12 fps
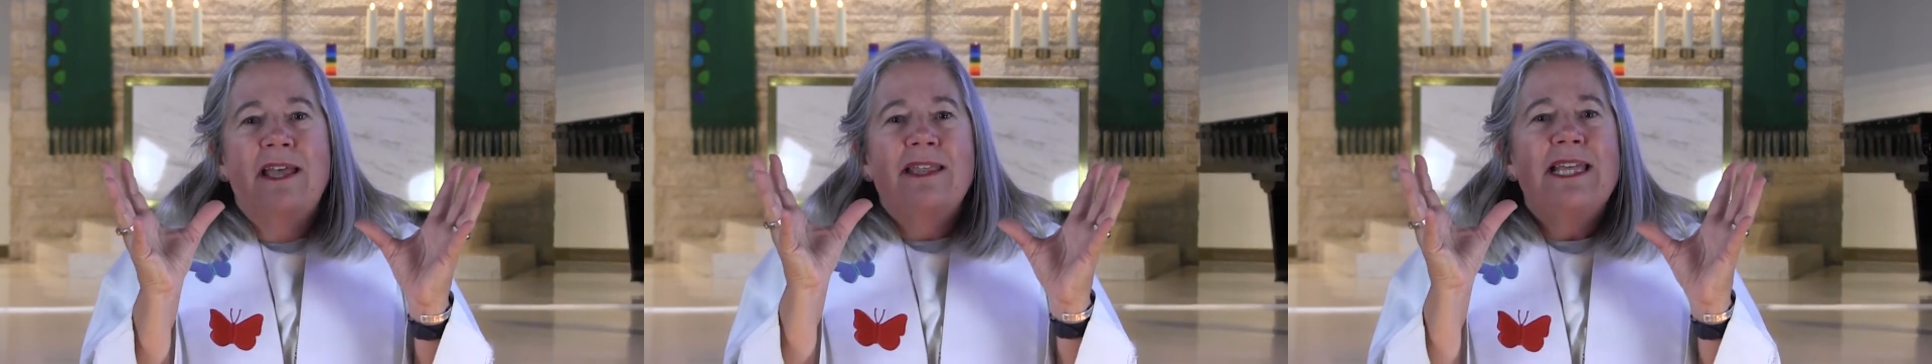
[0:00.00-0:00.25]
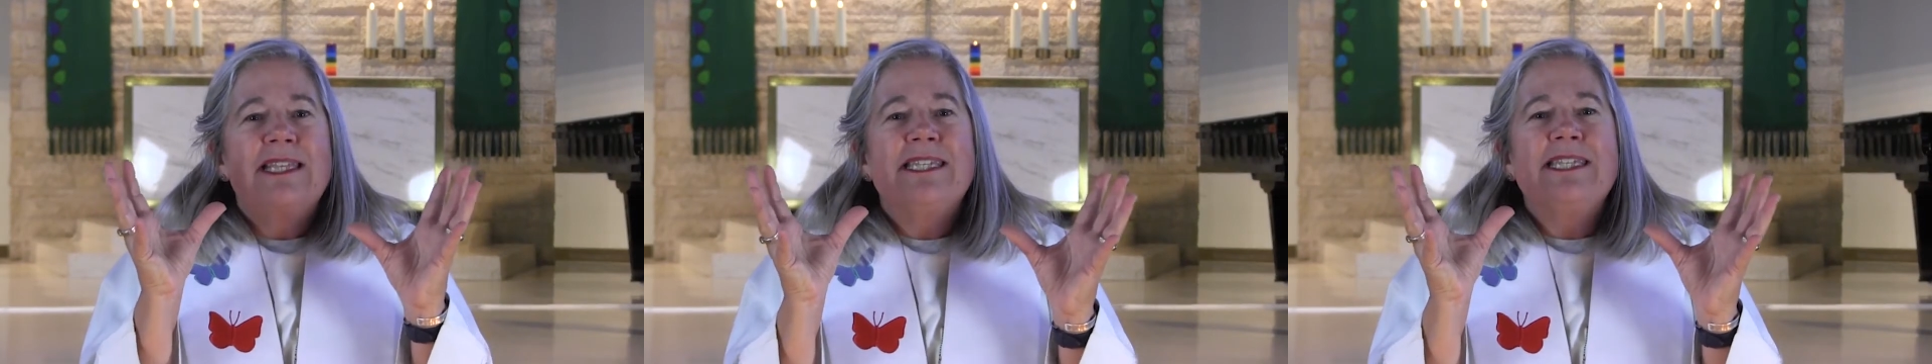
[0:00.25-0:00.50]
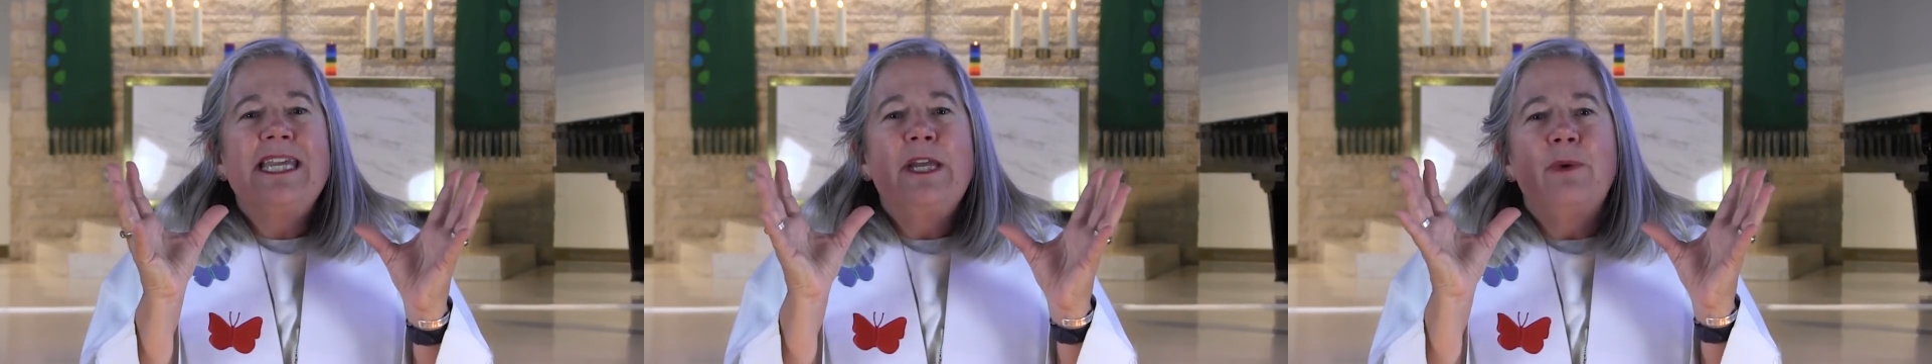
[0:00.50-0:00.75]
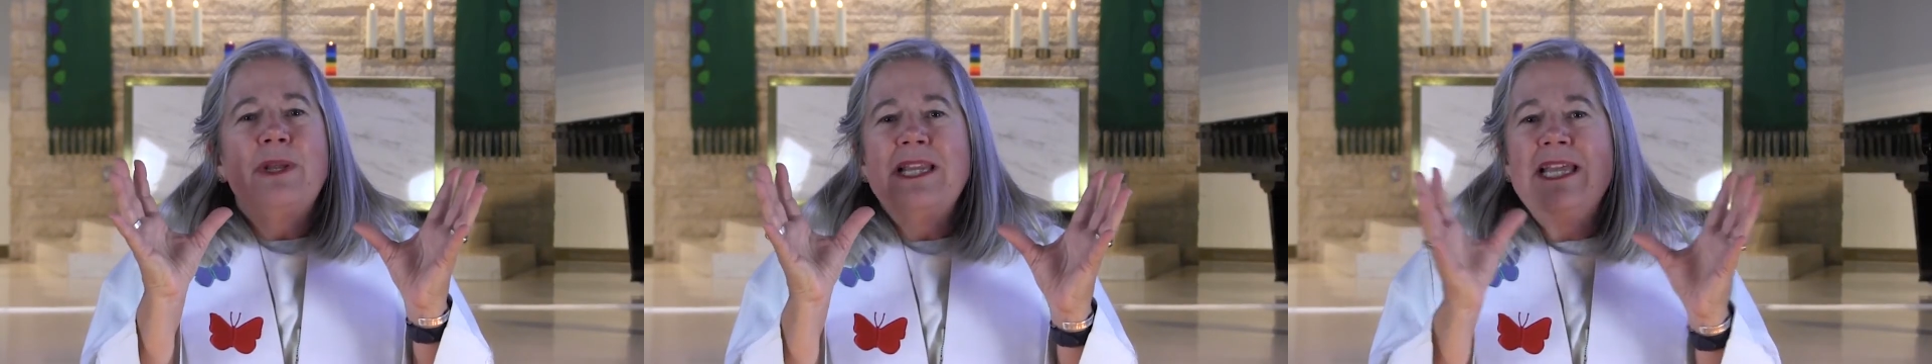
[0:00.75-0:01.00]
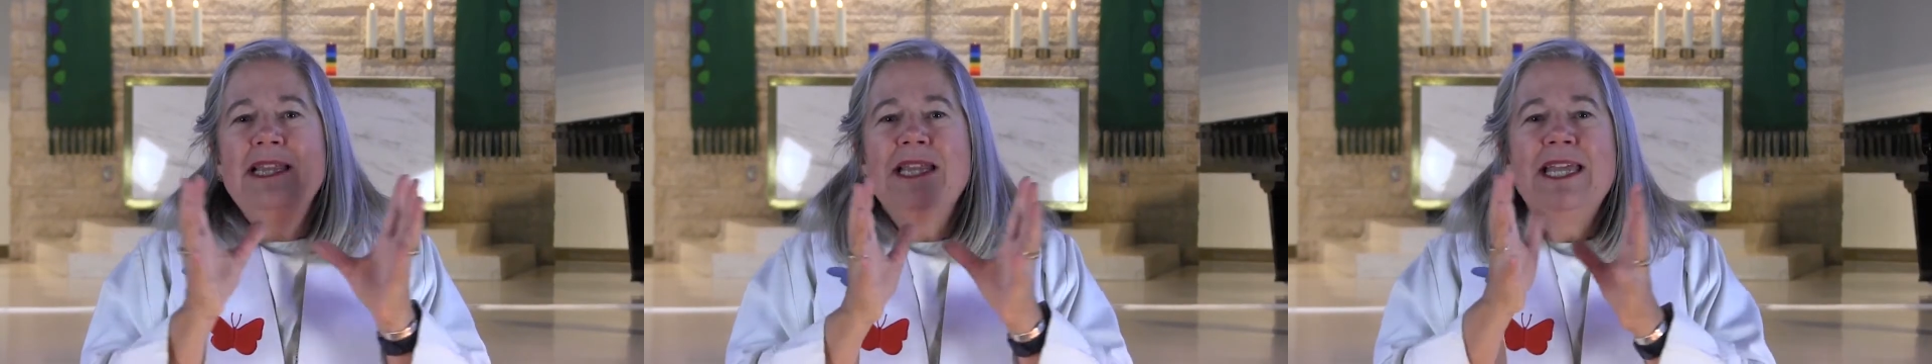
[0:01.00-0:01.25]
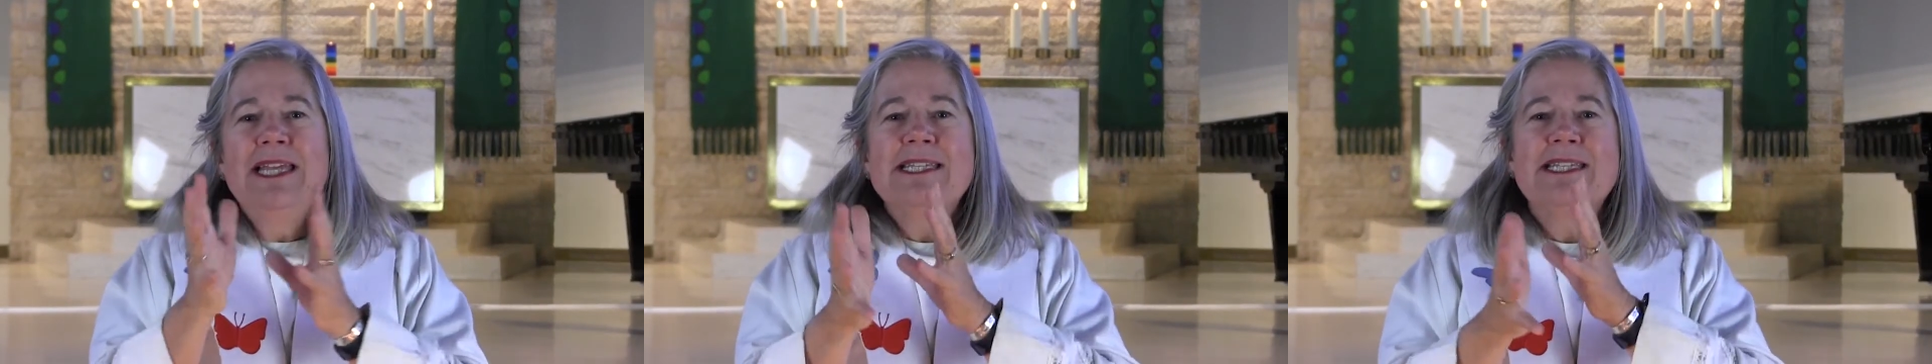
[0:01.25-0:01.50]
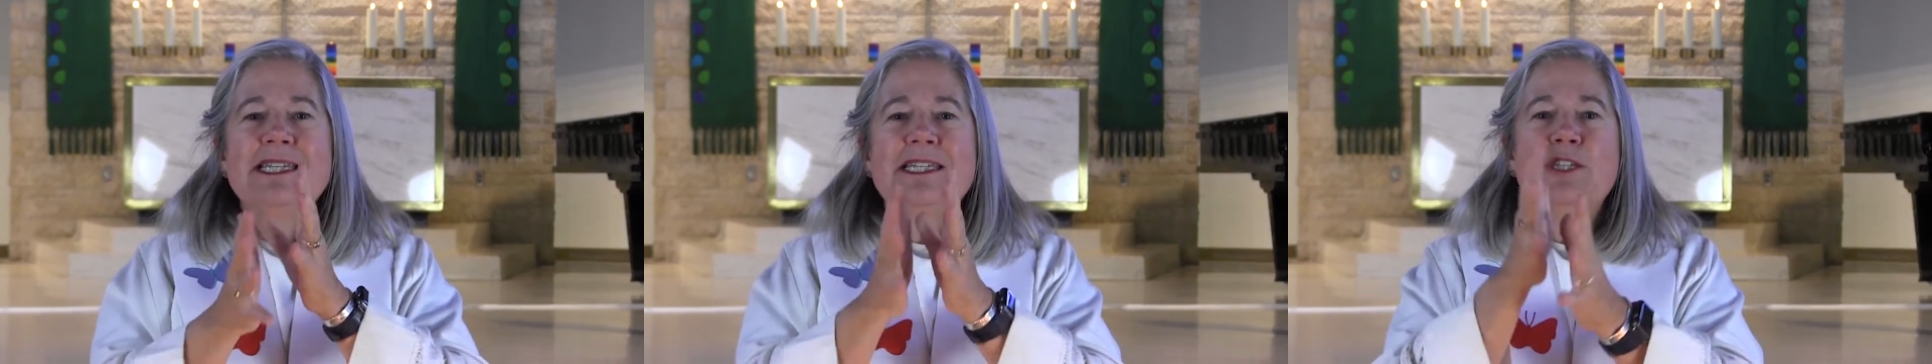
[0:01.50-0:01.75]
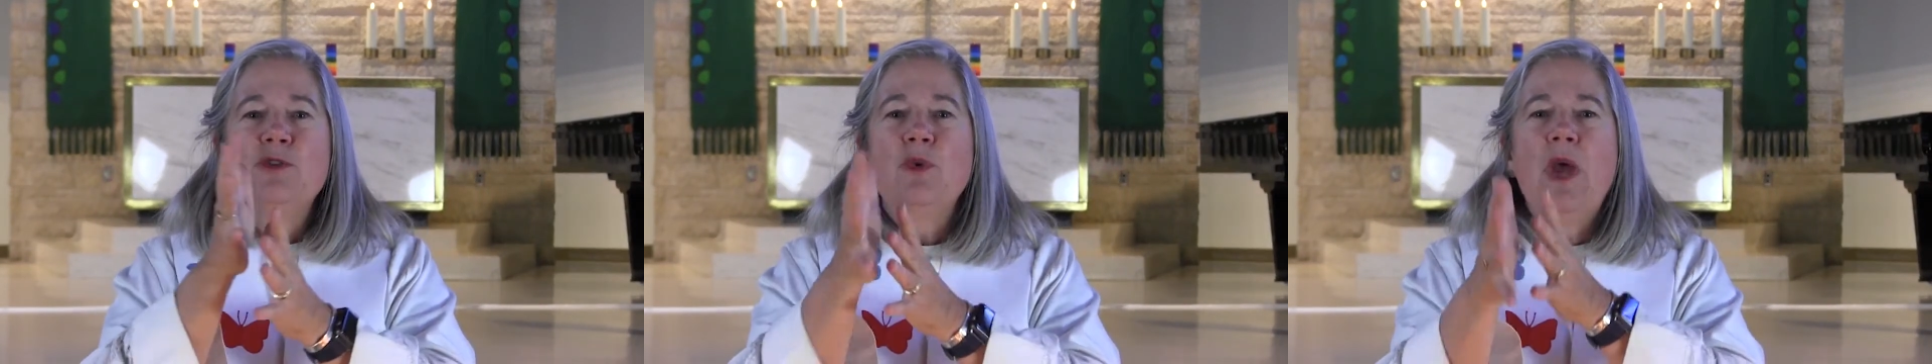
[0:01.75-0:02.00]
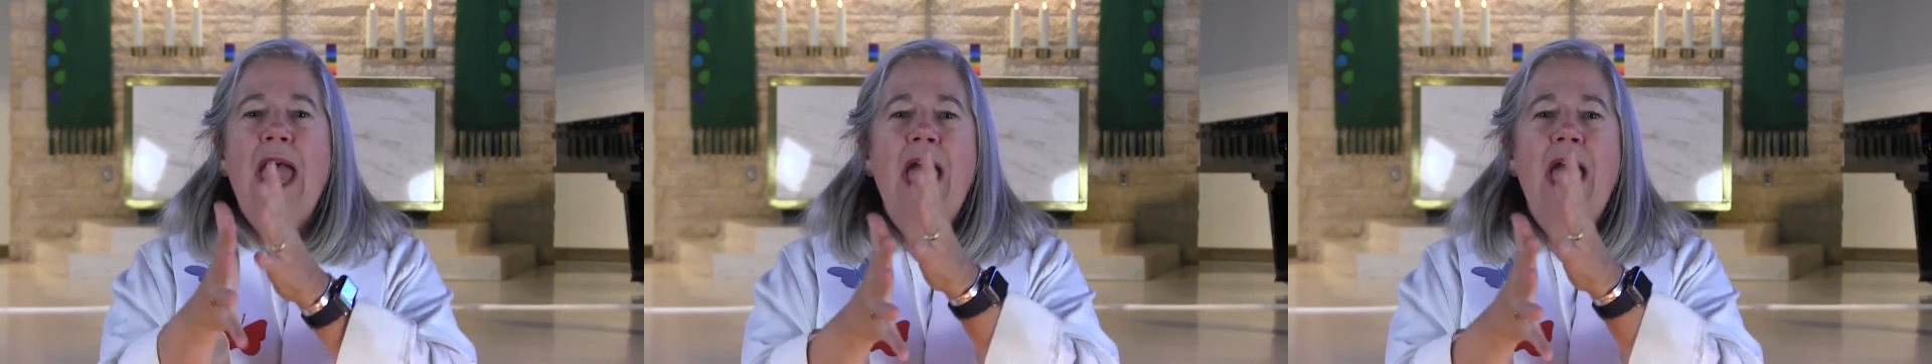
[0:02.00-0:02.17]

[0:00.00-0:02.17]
that secretly links it to